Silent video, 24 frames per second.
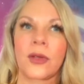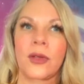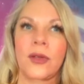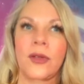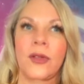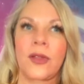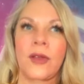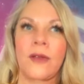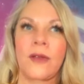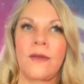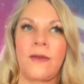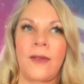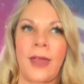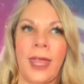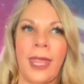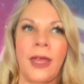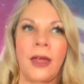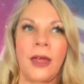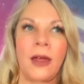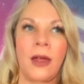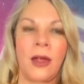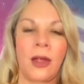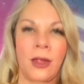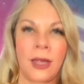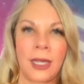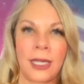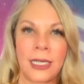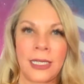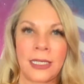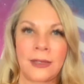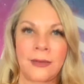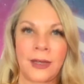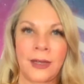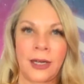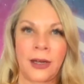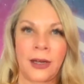the veil
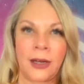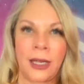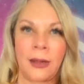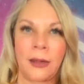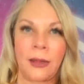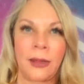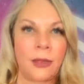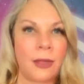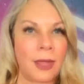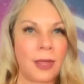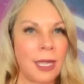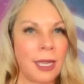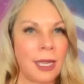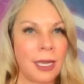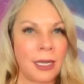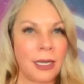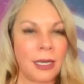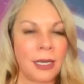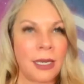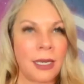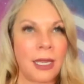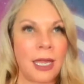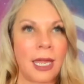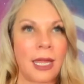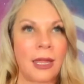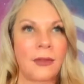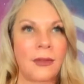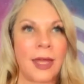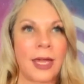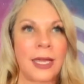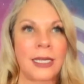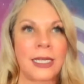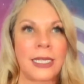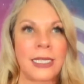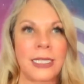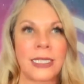is very thin, and
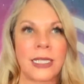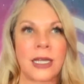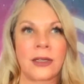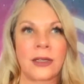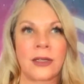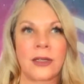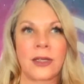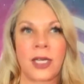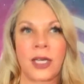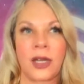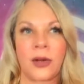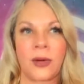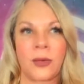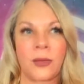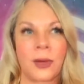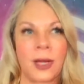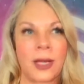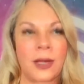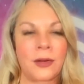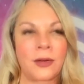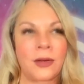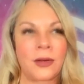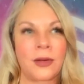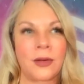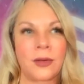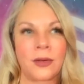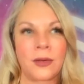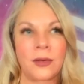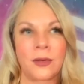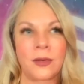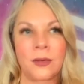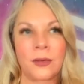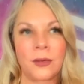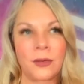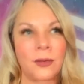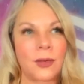that is, around
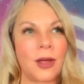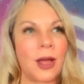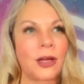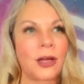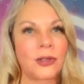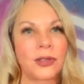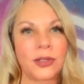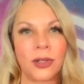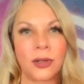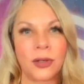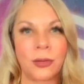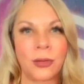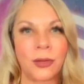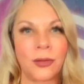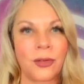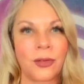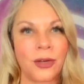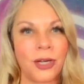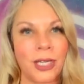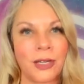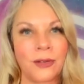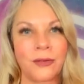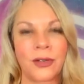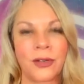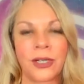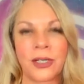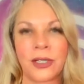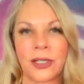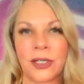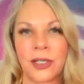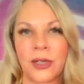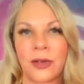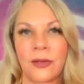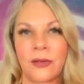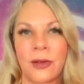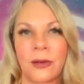October
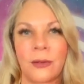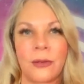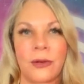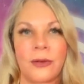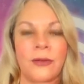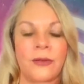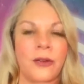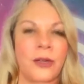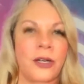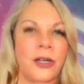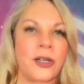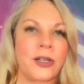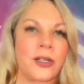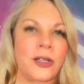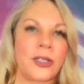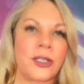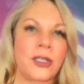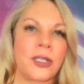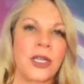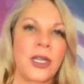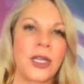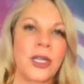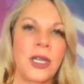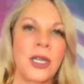31st, November 1st,